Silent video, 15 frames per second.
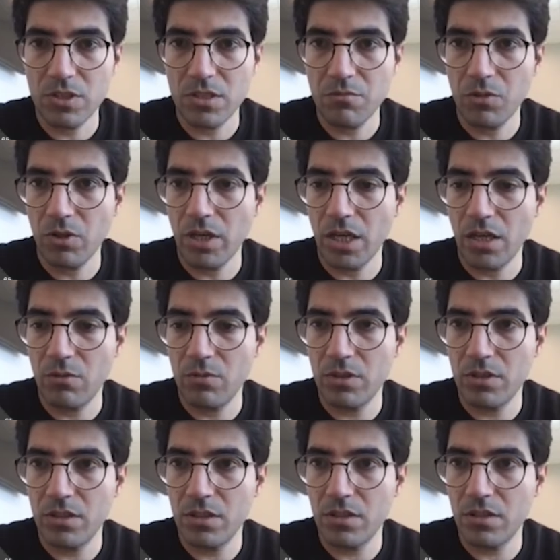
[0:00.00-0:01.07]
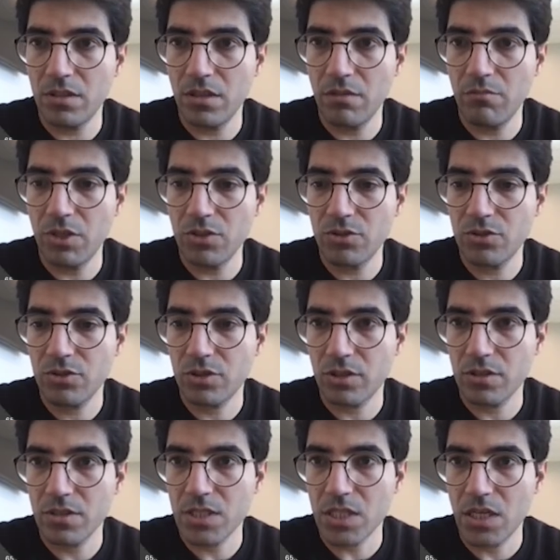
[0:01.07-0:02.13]
I'm okay with the image
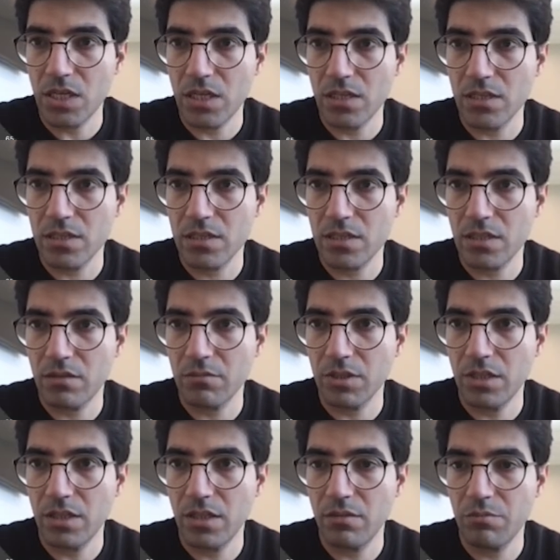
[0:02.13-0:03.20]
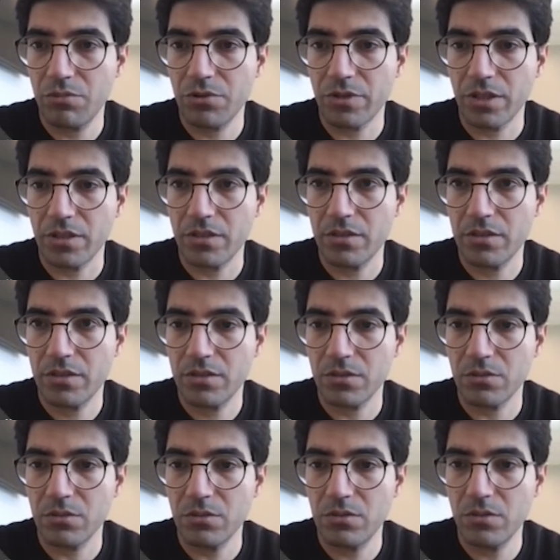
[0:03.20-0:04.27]
size, I'm going to hit print. So
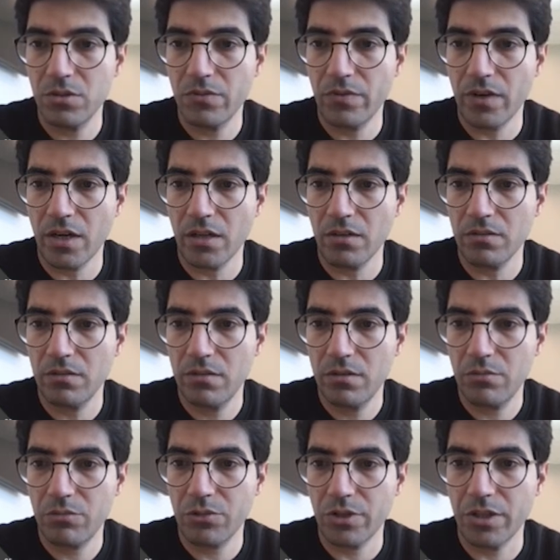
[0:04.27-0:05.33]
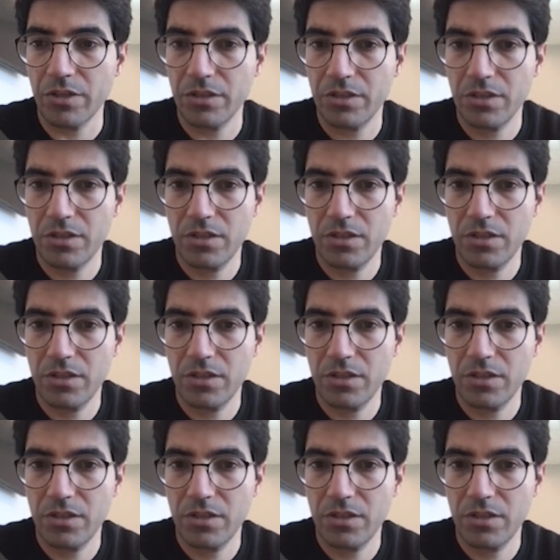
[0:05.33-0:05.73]
go to the file, print.